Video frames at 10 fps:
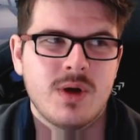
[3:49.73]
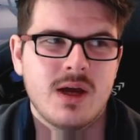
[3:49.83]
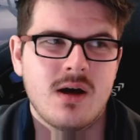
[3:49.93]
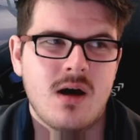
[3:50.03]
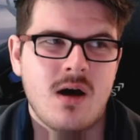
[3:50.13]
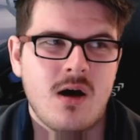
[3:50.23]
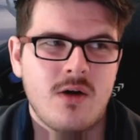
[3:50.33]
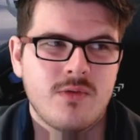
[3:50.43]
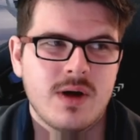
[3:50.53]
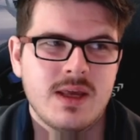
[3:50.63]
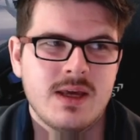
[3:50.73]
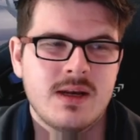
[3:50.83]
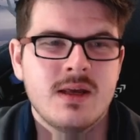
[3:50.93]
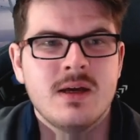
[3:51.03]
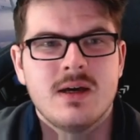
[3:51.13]
We are halfway
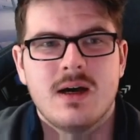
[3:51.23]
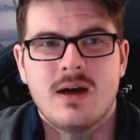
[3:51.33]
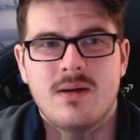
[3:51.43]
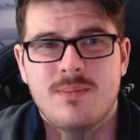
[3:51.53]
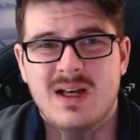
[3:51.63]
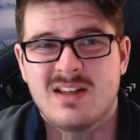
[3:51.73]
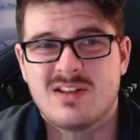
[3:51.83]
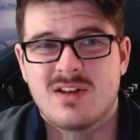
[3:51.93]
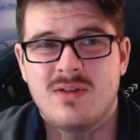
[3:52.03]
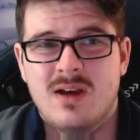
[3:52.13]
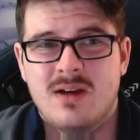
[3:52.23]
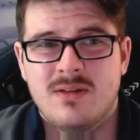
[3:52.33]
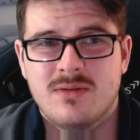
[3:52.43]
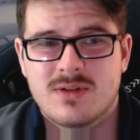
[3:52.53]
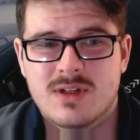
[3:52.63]
in, and so yeah,
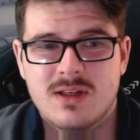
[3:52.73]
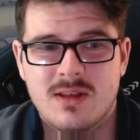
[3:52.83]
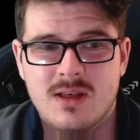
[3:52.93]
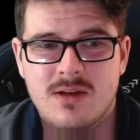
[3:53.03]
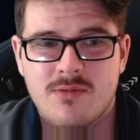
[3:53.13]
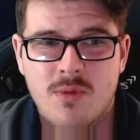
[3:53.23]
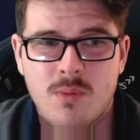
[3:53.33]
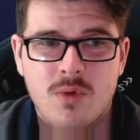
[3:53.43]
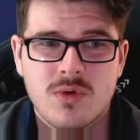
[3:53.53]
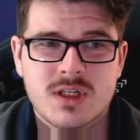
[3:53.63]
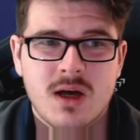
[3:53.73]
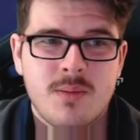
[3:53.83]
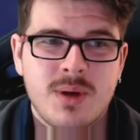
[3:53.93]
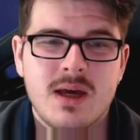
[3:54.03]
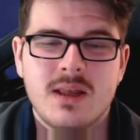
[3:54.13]
you'll see the rewards
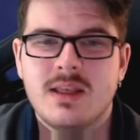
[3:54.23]
up here.